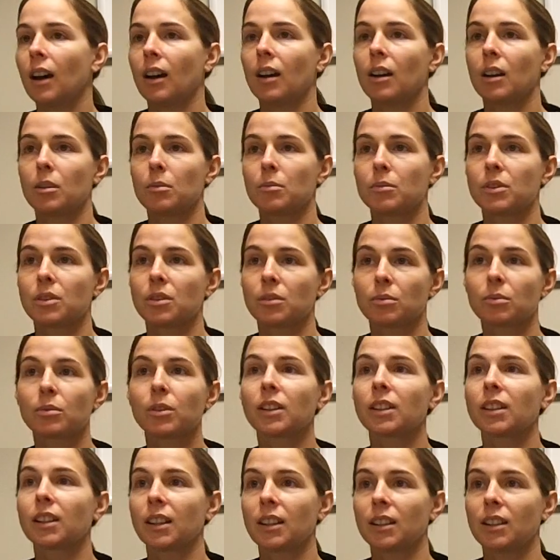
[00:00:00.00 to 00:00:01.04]
um, to
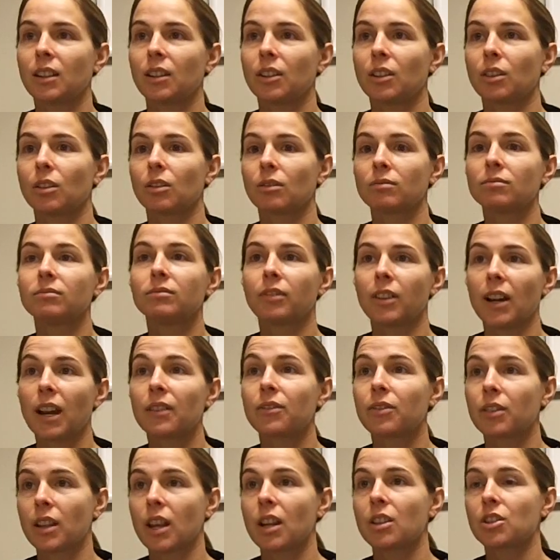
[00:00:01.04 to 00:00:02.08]
really, you know, vie
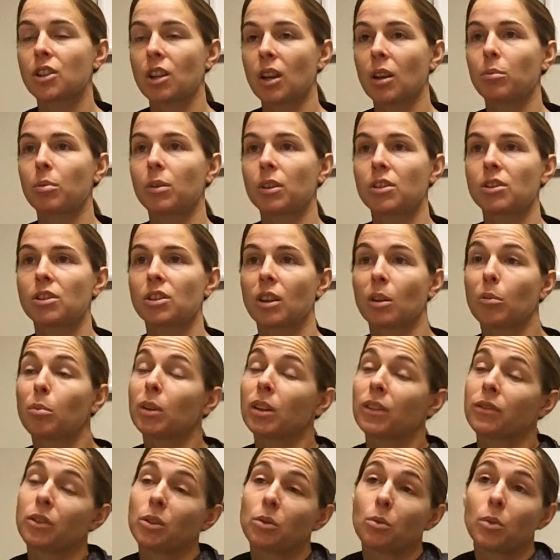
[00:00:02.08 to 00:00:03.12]
for that championship.
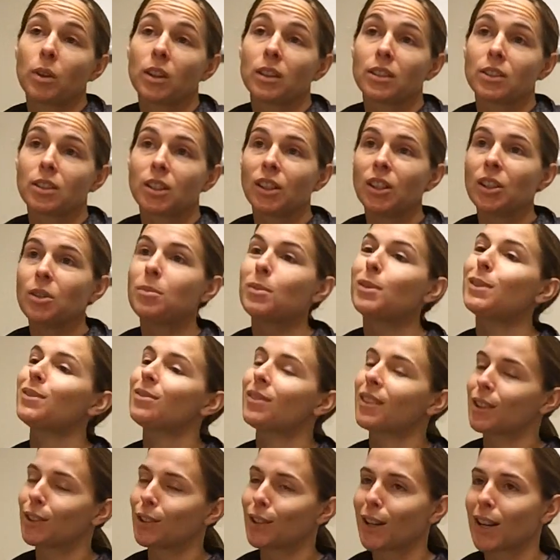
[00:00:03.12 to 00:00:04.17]
And if you win the tournament,
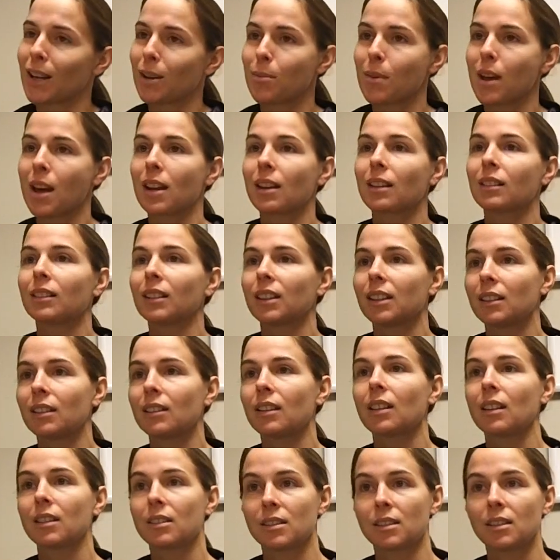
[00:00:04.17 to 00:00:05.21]
then you're automatically in
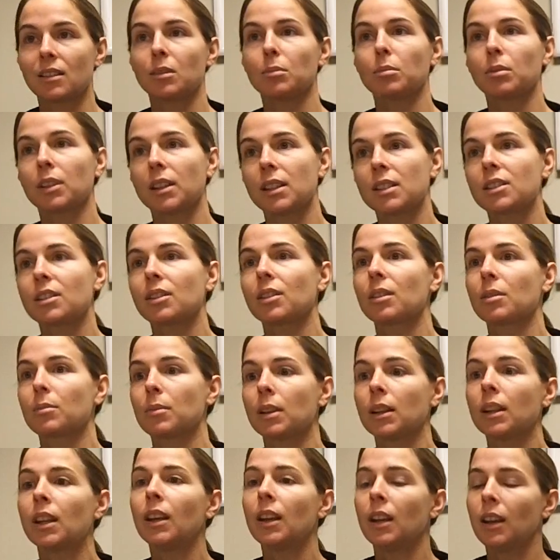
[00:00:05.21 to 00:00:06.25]
the NCAA
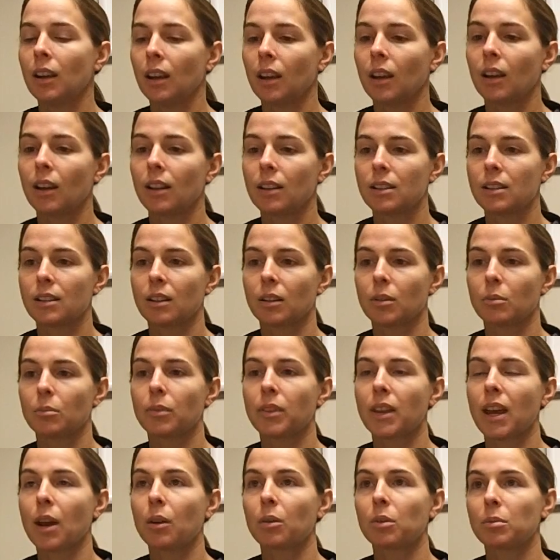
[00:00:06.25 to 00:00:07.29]
tournament, and um,
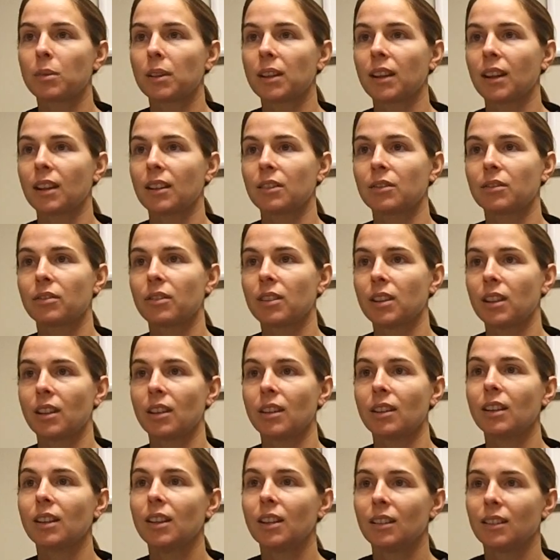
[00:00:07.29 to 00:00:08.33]
that would be kind of
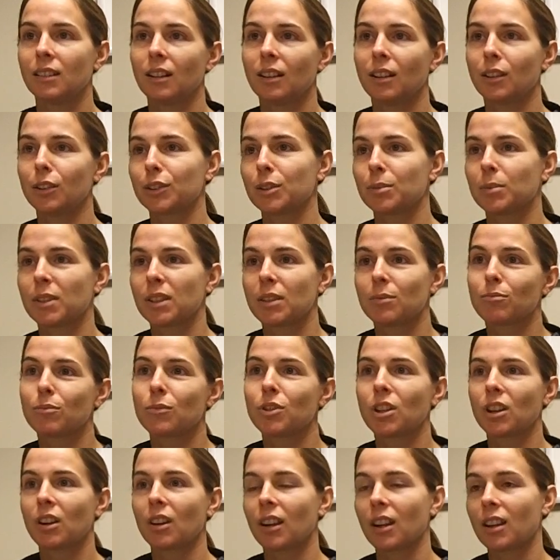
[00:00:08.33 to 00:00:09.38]
the ultimate
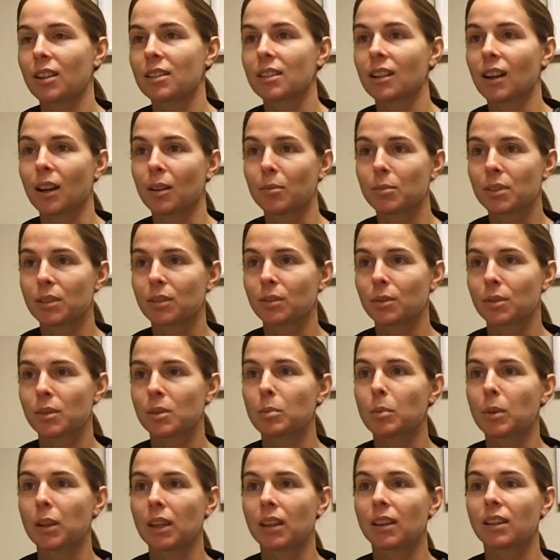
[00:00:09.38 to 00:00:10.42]
cherry on top, so to
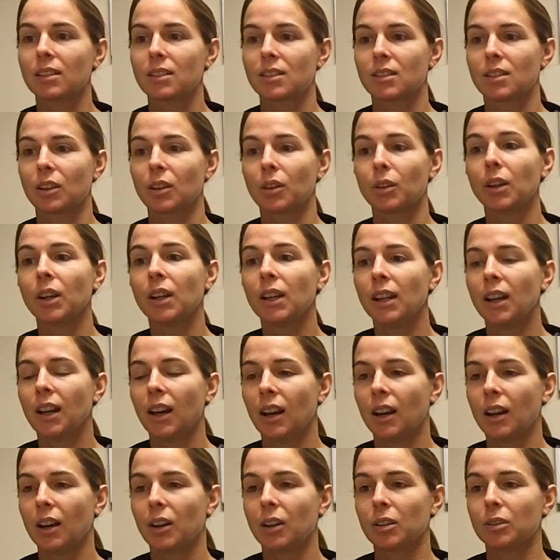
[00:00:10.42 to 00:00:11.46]
speak. So
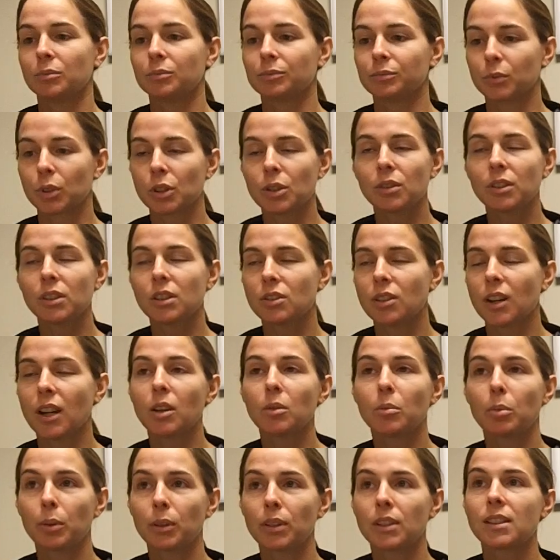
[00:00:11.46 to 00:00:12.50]
um, we're really
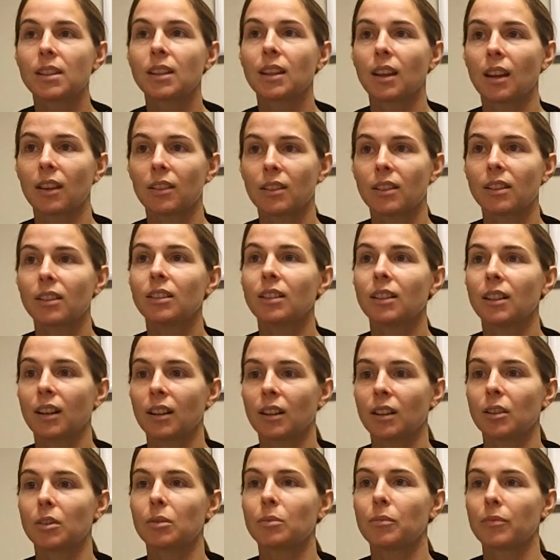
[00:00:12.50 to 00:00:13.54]
trying to put it together.
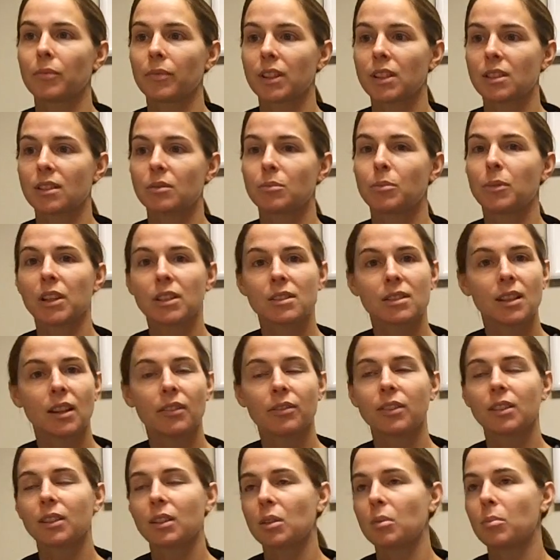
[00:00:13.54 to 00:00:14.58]
Um, there's there's
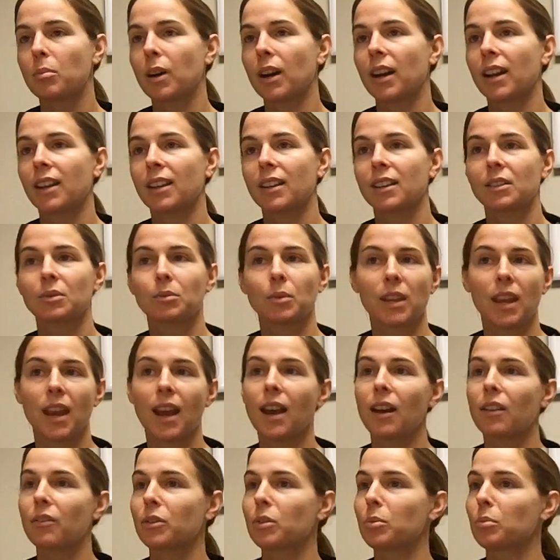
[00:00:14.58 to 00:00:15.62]
definitely the buy-in. We
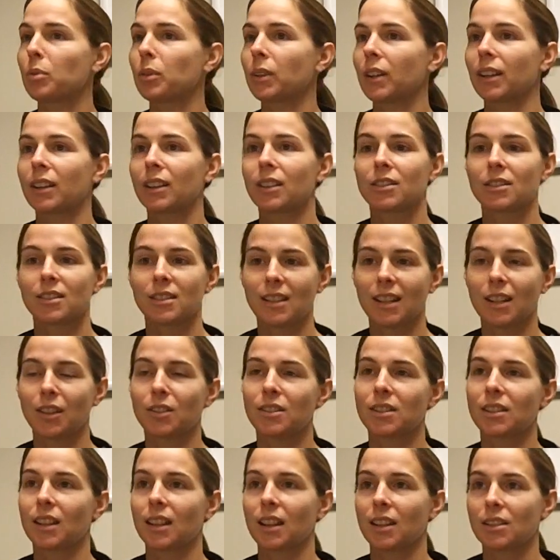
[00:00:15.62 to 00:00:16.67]
have the players now.
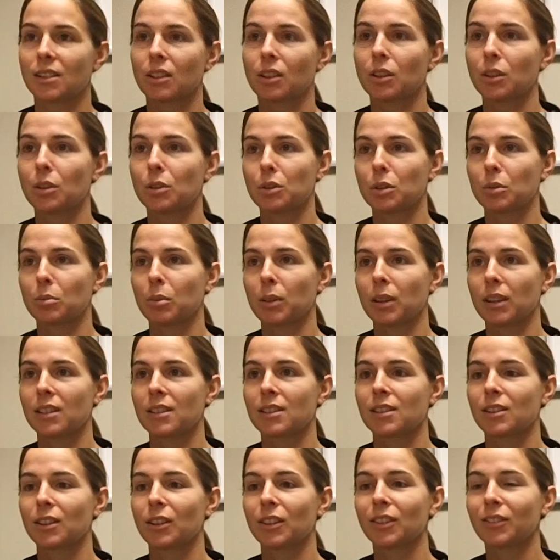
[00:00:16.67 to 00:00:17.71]
It's that execution piece.
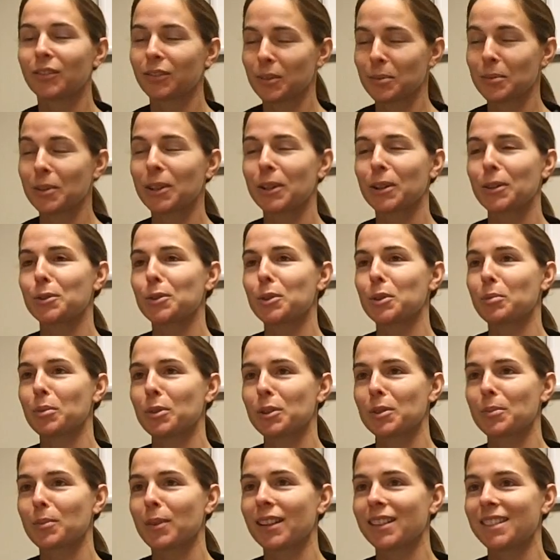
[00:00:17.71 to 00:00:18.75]
So from a coaching
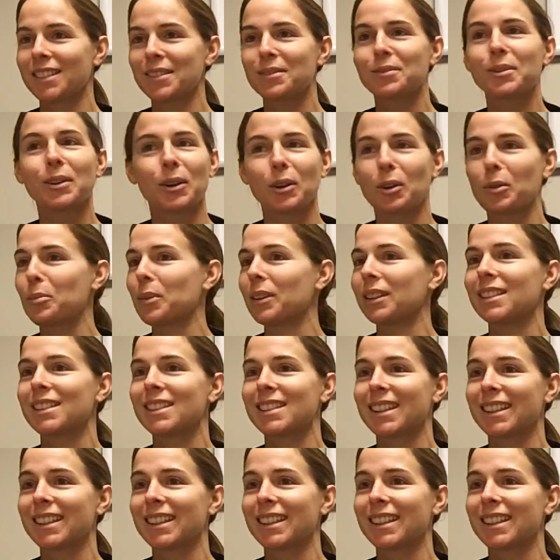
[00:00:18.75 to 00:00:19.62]
perspective, we're hoping it